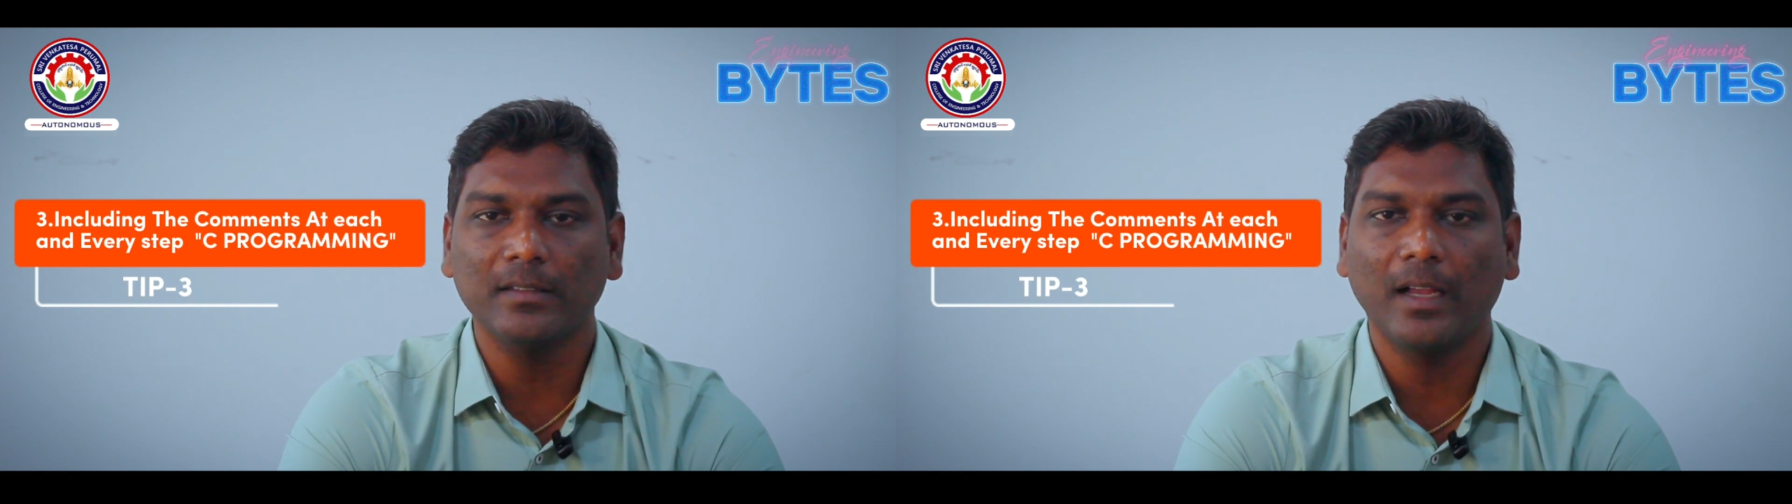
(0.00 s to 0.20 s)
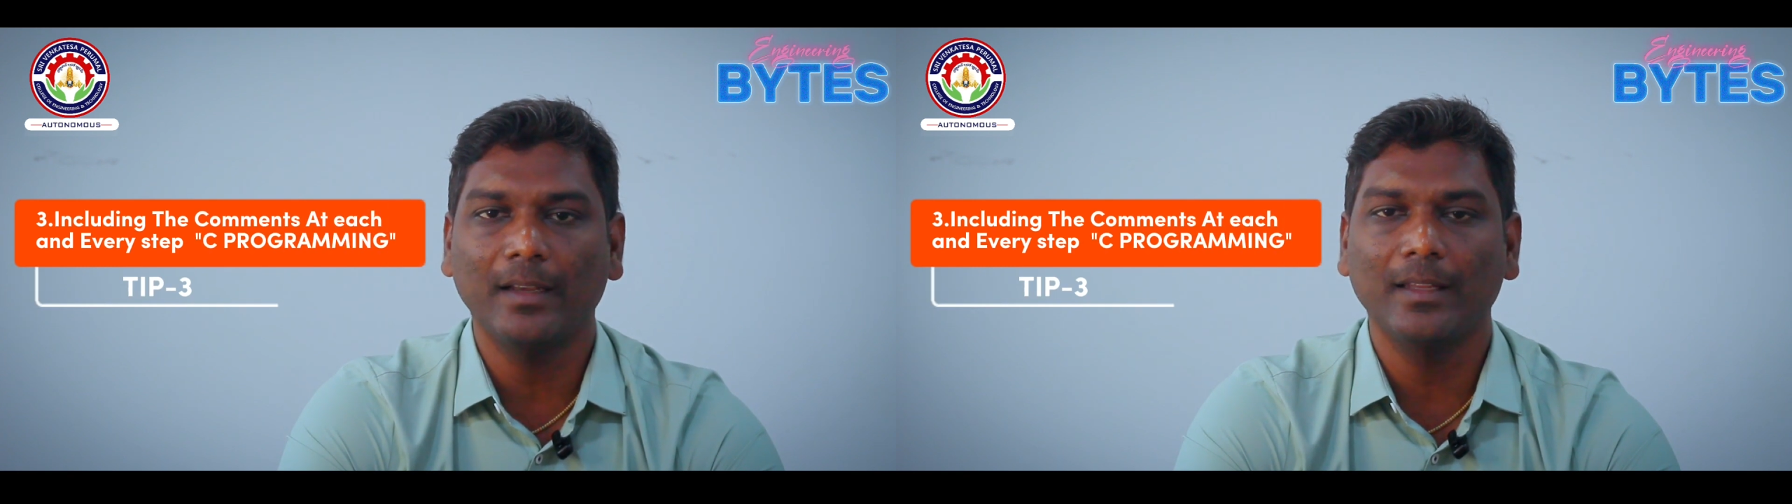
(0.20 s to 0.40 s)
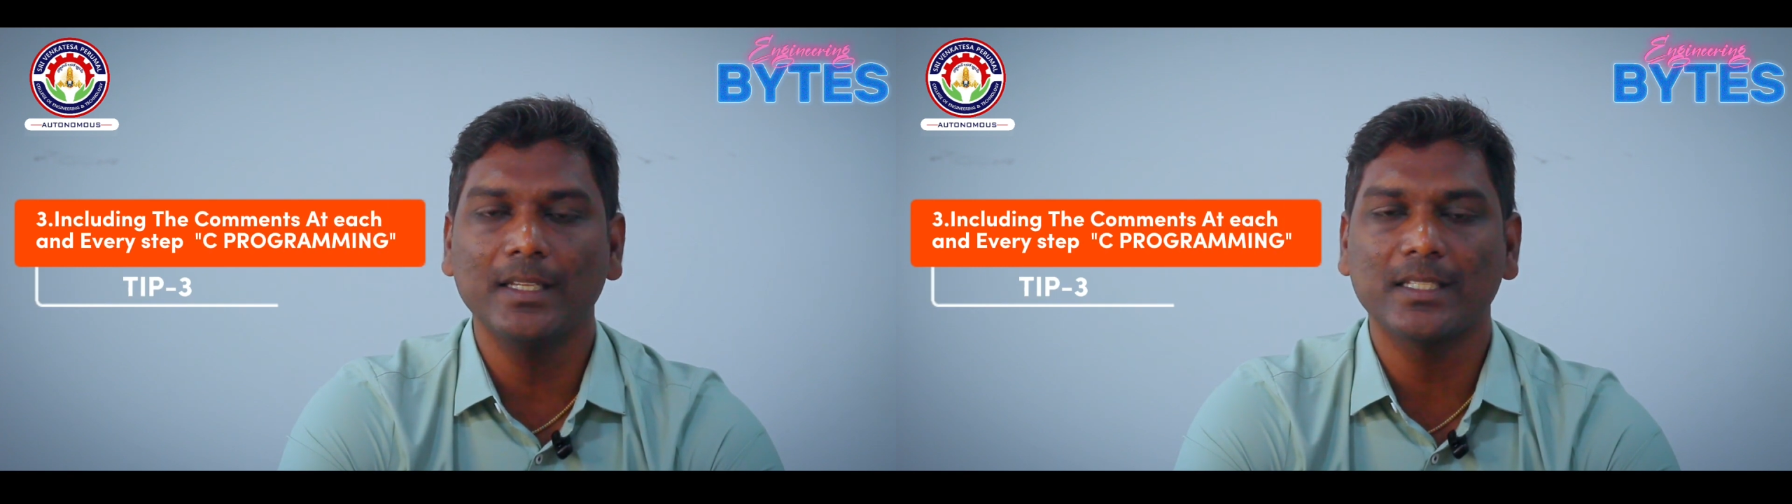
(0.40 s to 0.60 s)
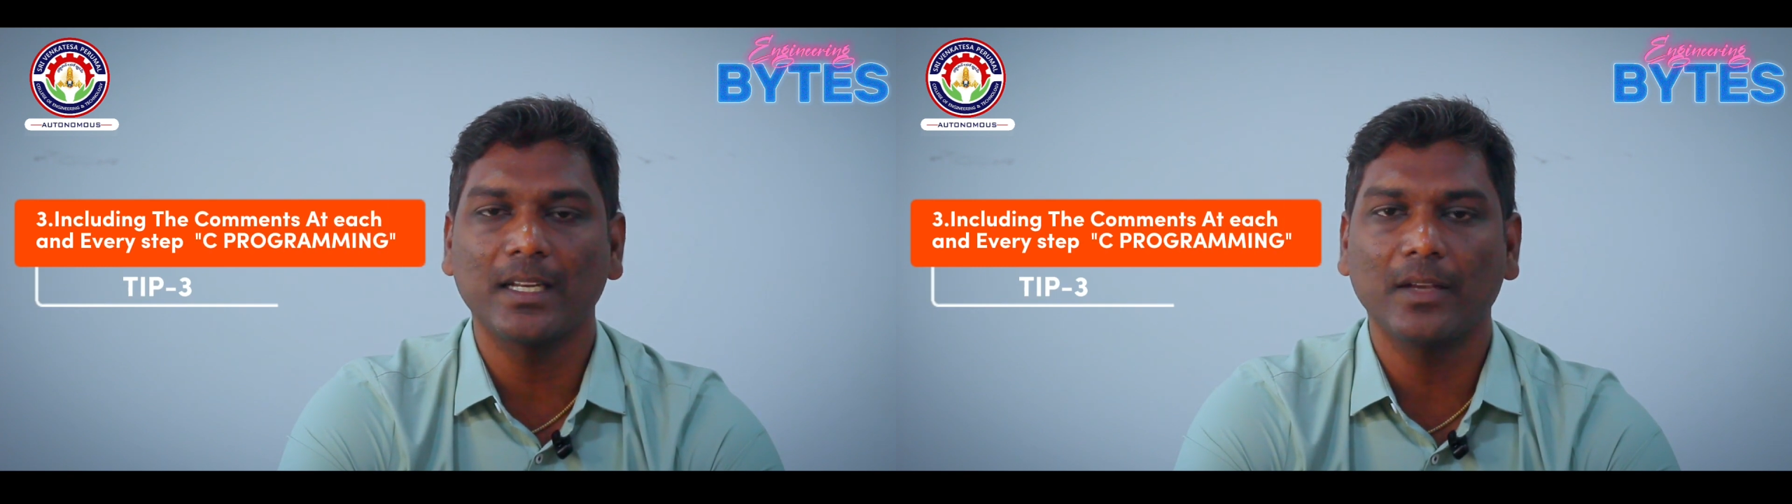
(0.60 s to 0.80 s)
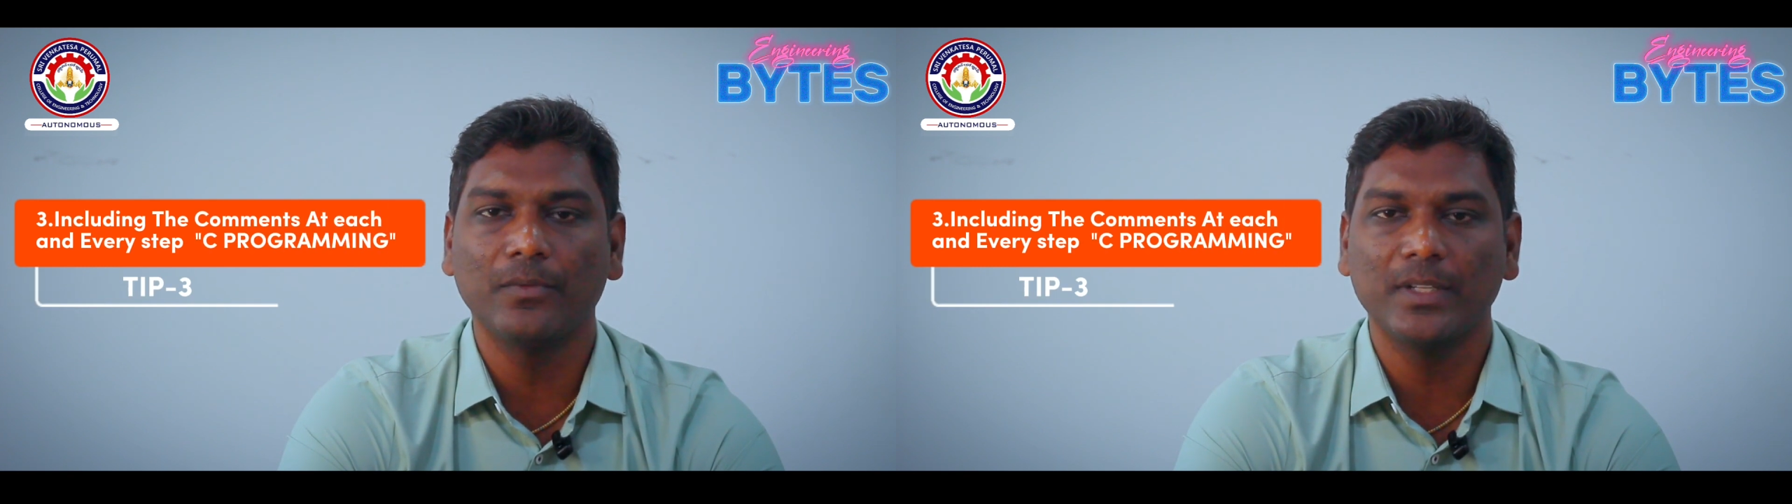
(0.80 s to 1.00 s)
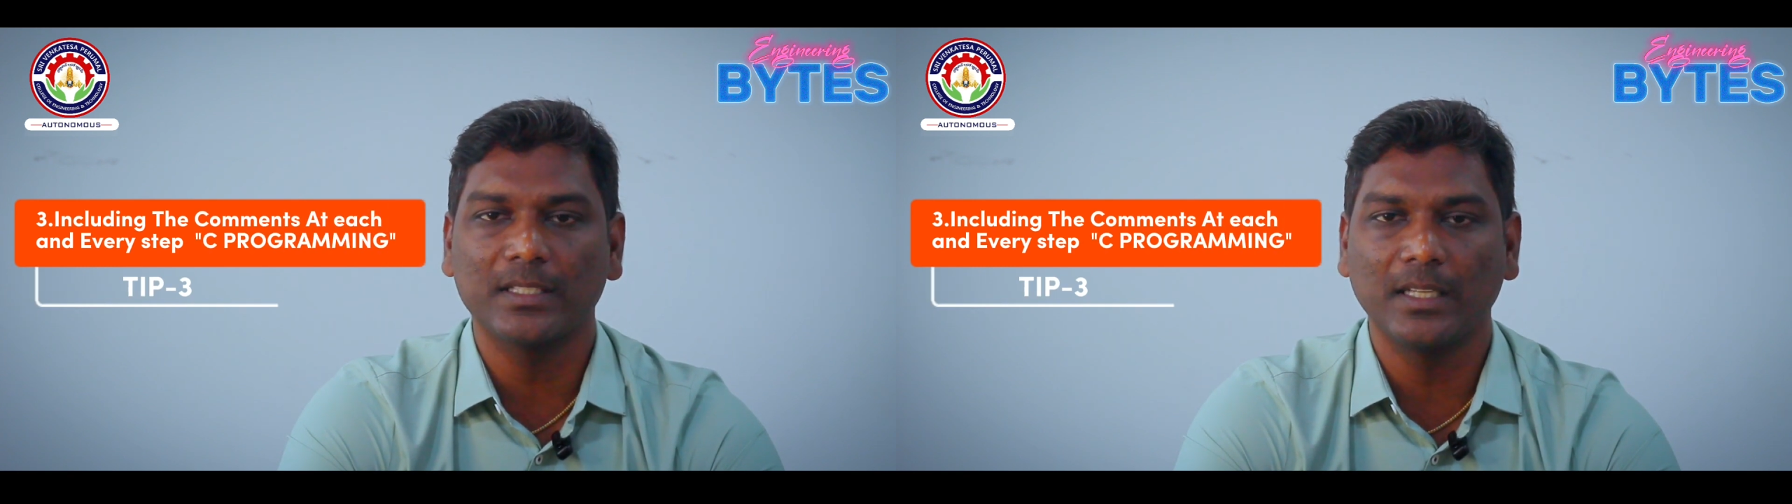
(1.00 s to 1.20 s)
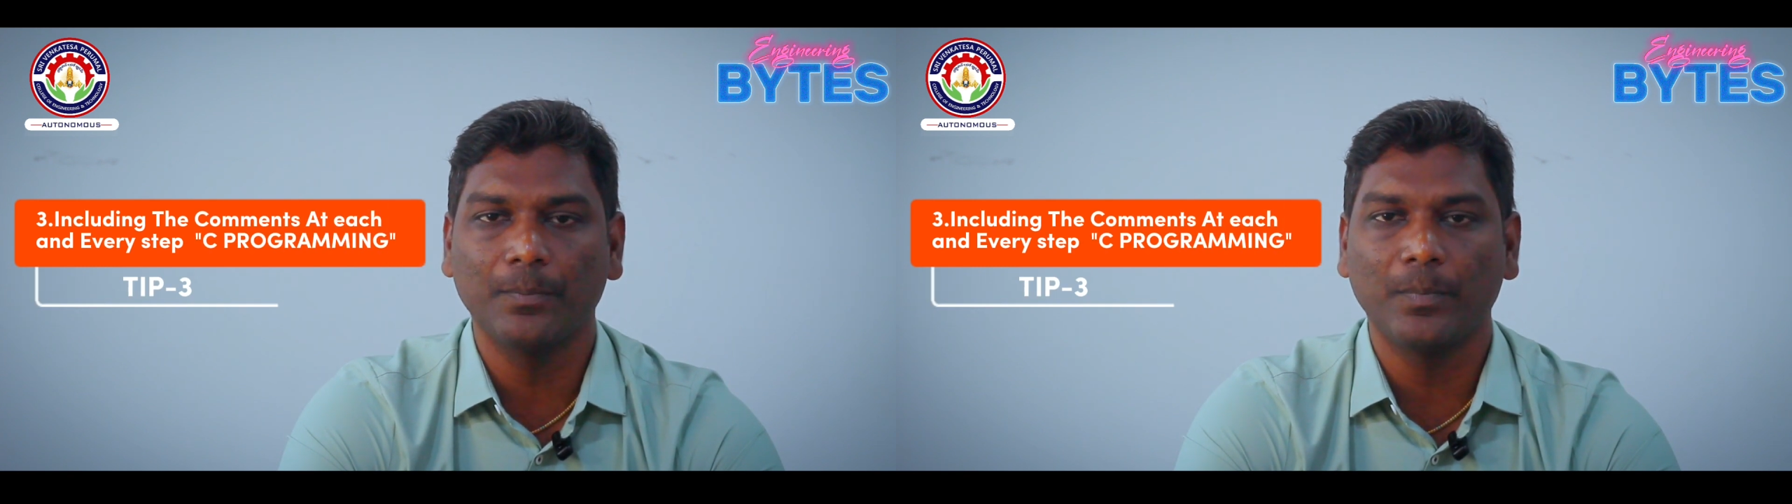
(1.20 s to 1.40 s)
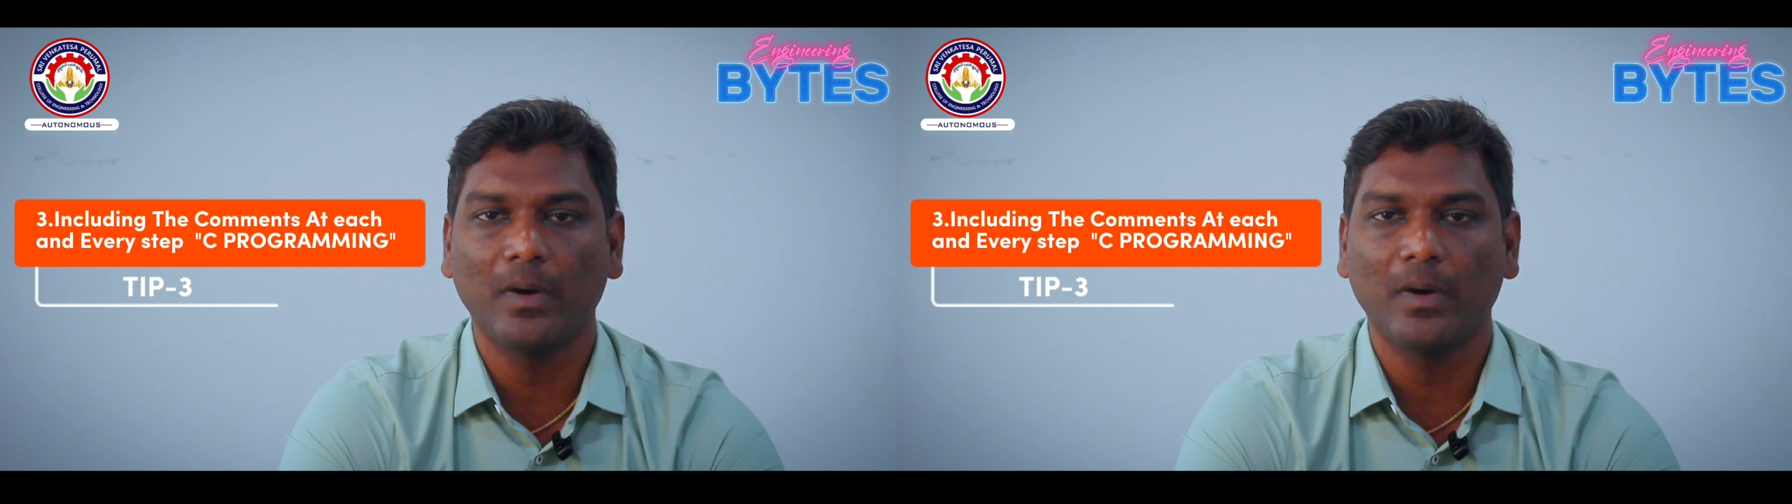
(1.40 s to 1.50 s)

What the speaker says: at each and every step